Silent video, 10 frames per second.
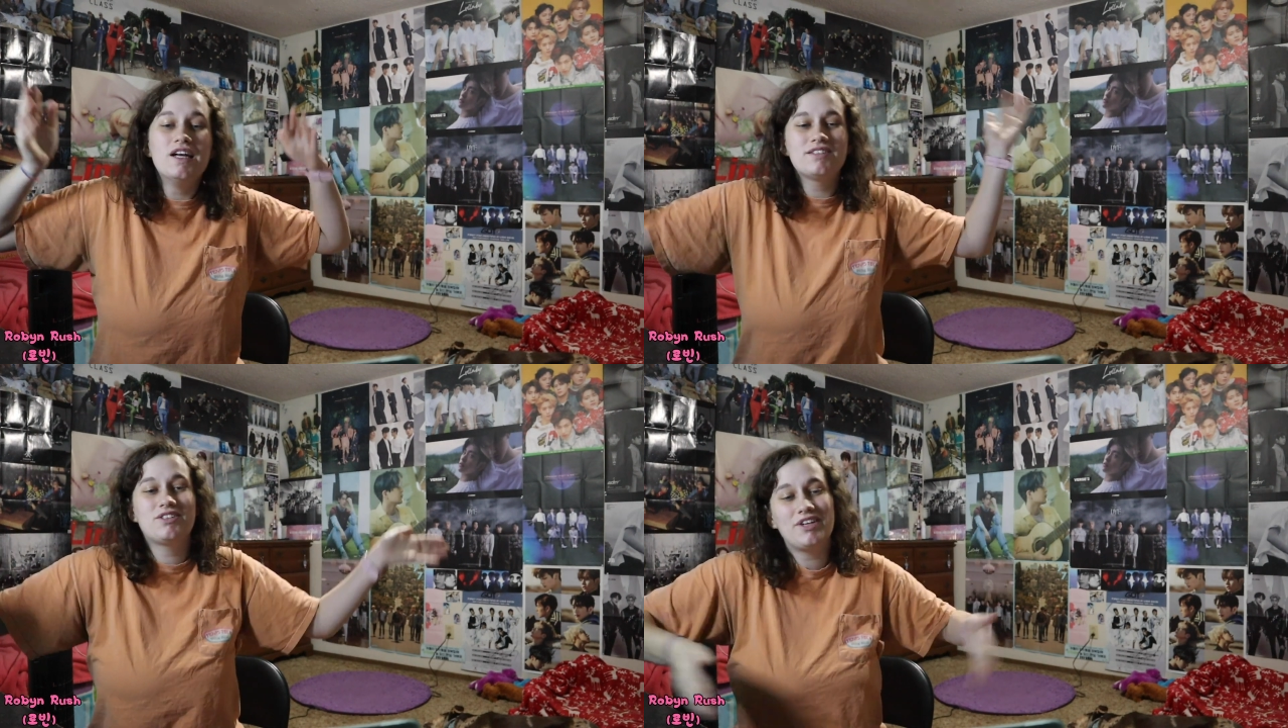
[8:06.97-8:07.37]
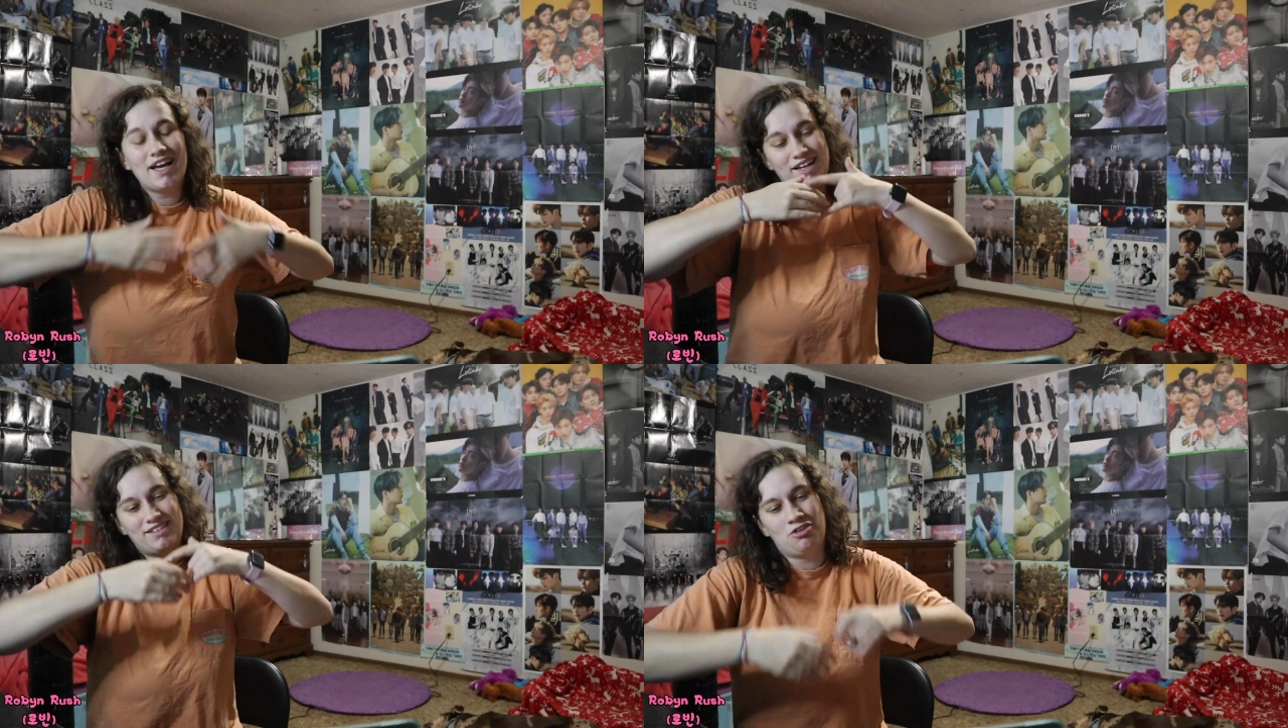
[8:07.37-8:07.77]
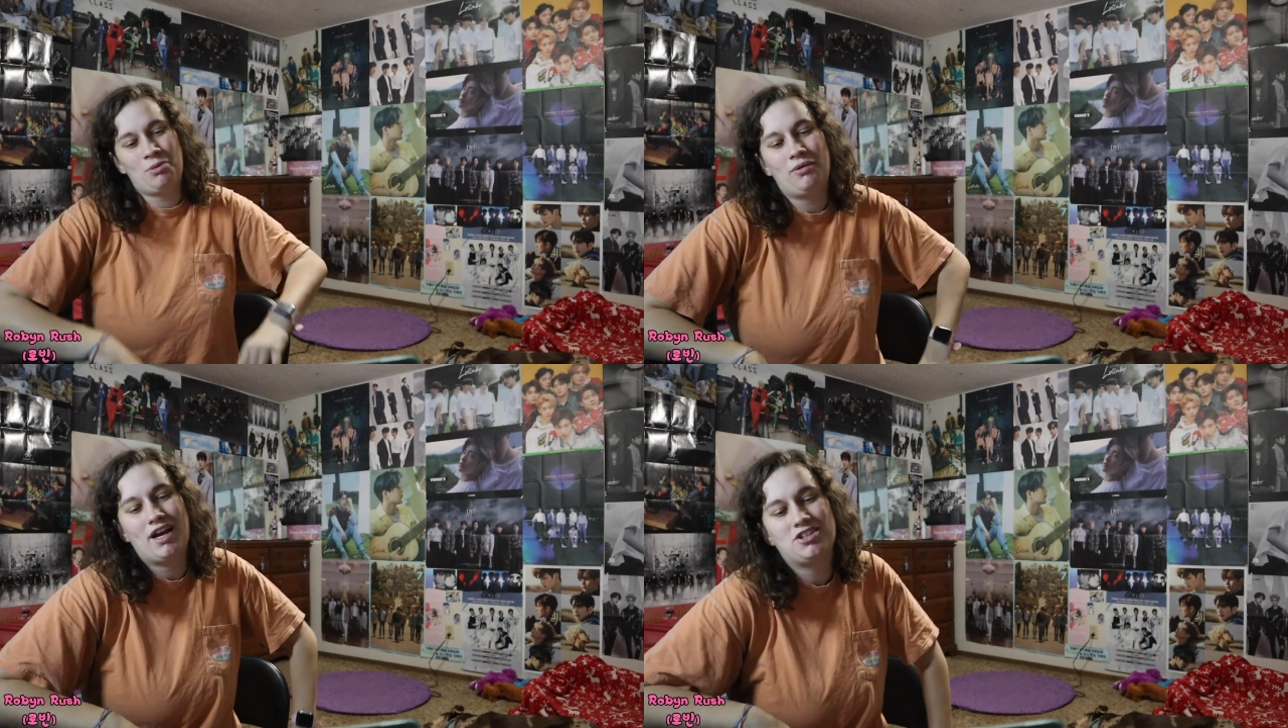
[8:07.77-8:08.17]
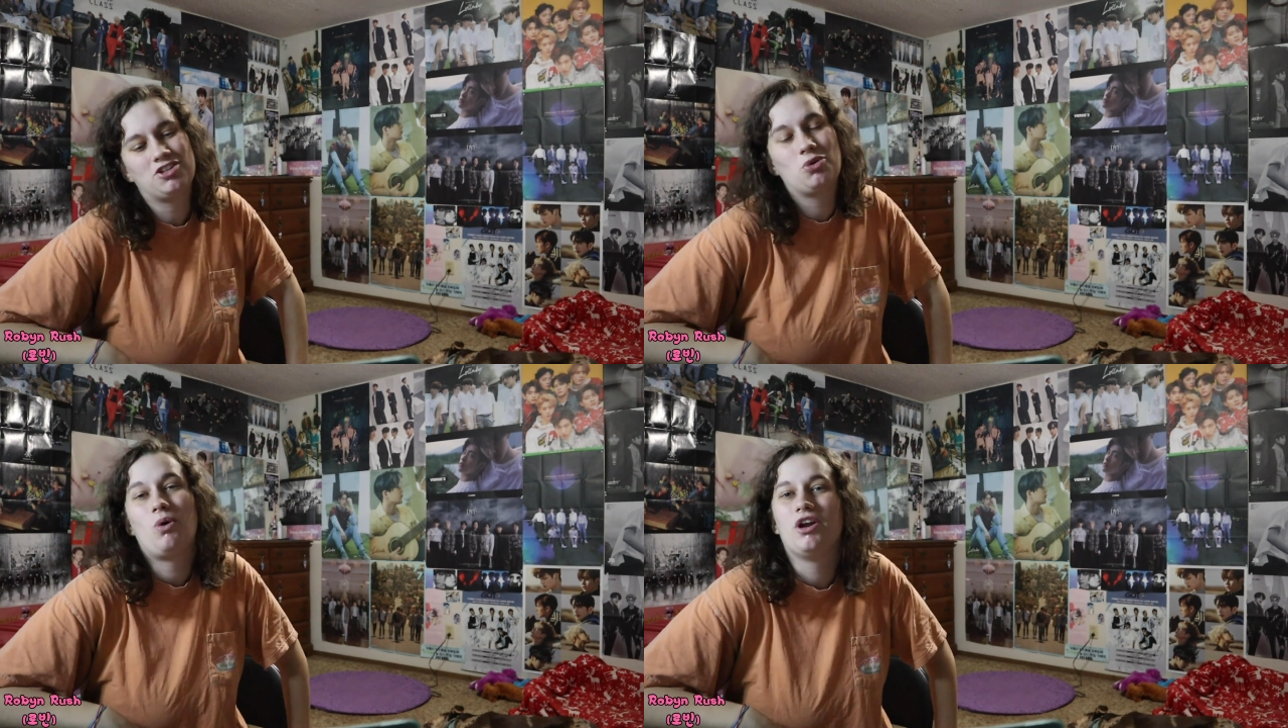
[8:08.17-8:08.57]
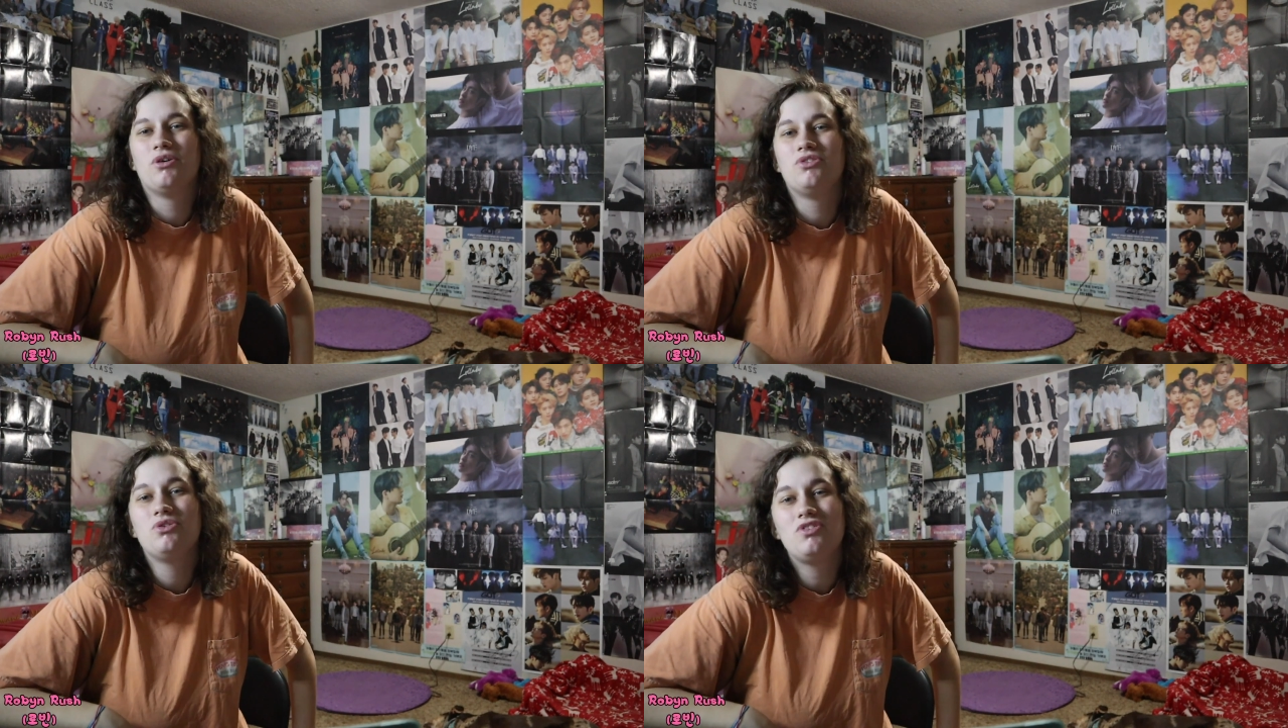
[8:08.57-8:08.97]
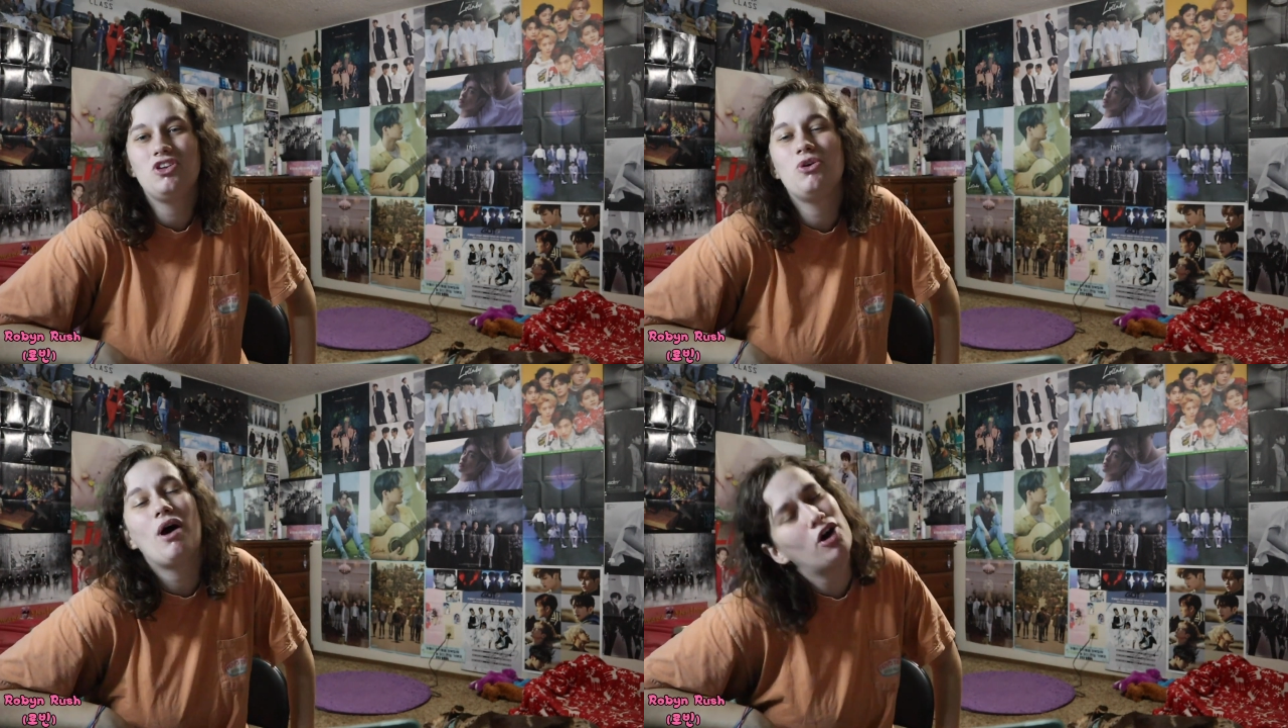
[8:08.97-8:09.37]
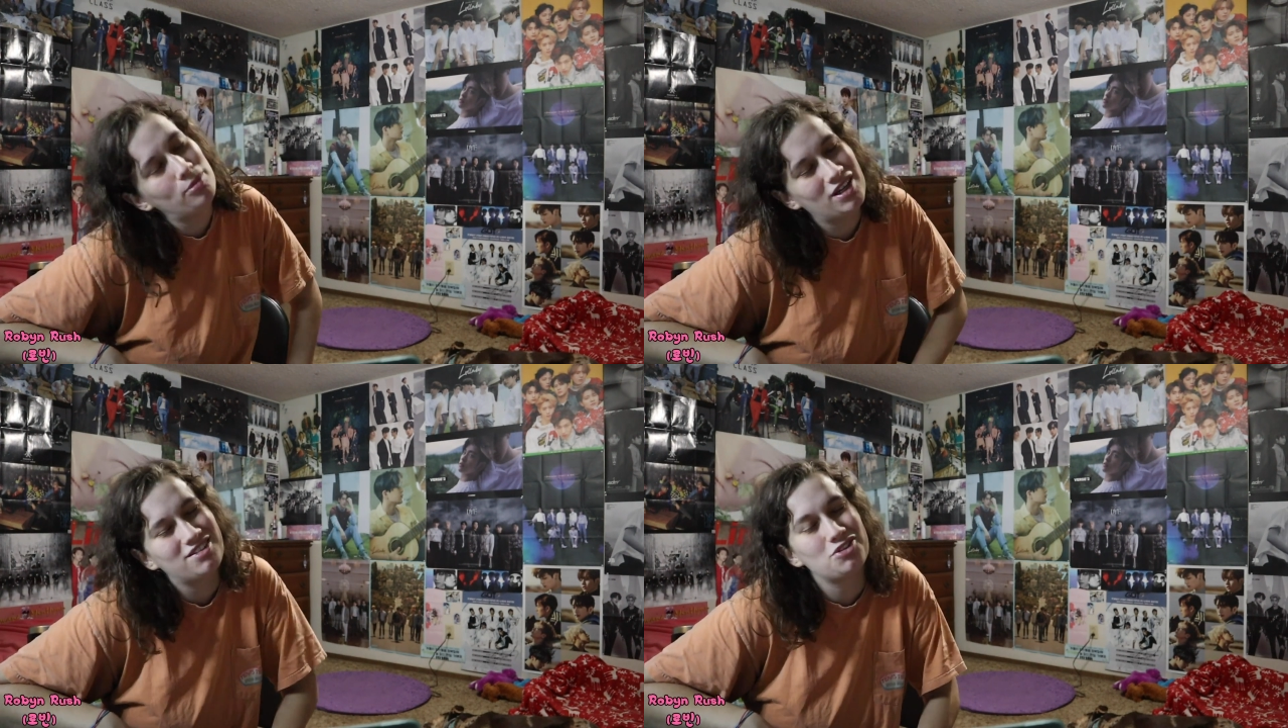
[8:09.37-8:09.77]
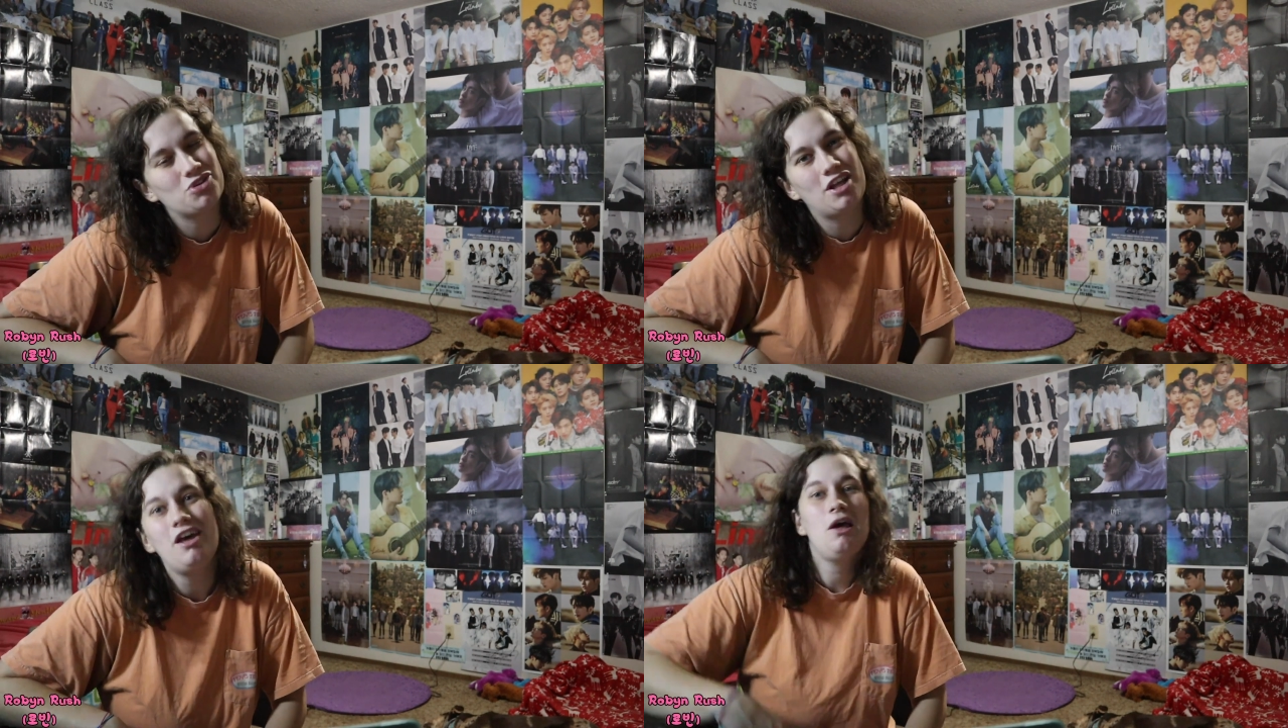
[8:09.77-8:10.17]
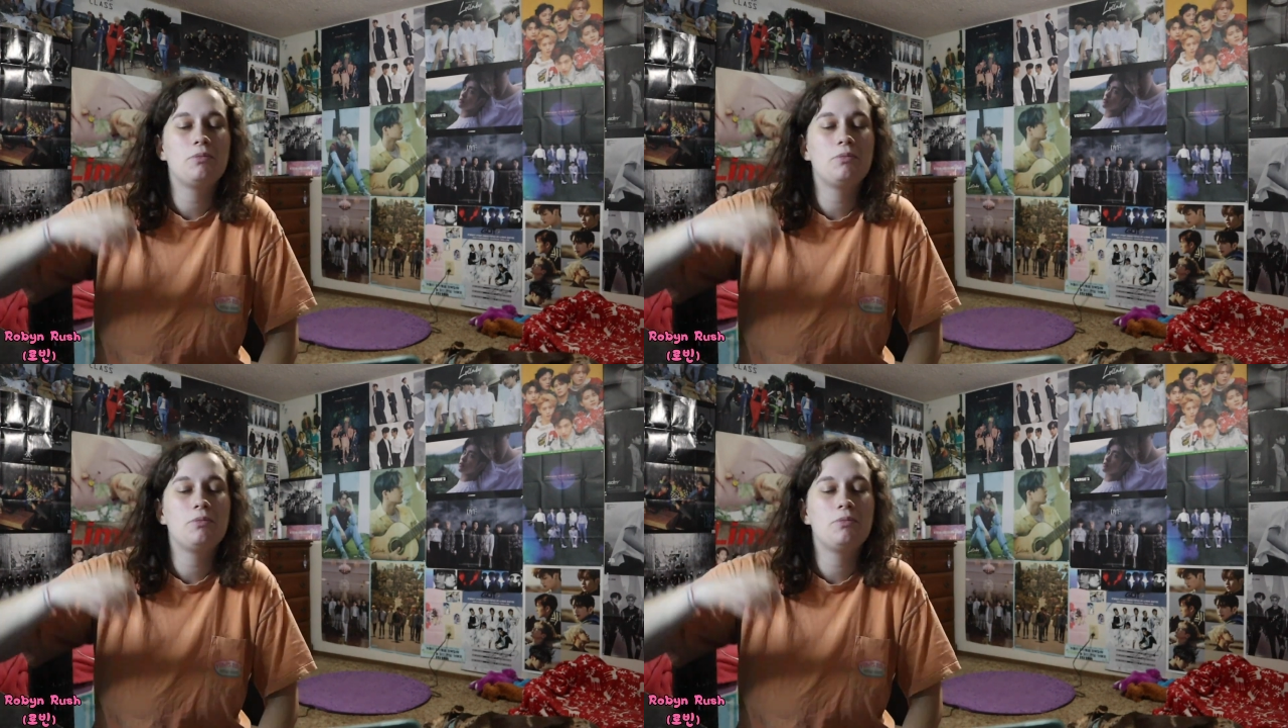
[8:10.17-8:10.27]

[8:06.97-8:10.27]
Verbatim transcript: So yeah guys, that was my reaction to Wonho's Losing You. I hope you guys enjoyed it.